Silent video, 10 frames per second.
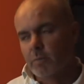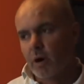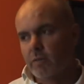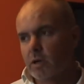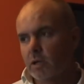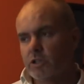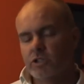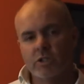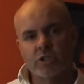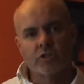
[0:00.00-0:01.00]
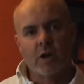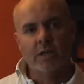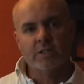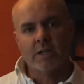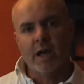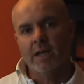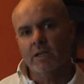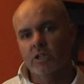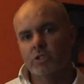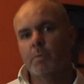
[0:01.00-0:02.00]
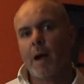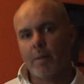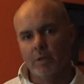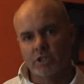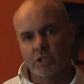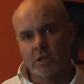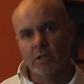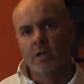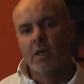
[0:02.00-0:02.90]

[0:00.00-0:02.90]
private colleges in Australia today is publishing.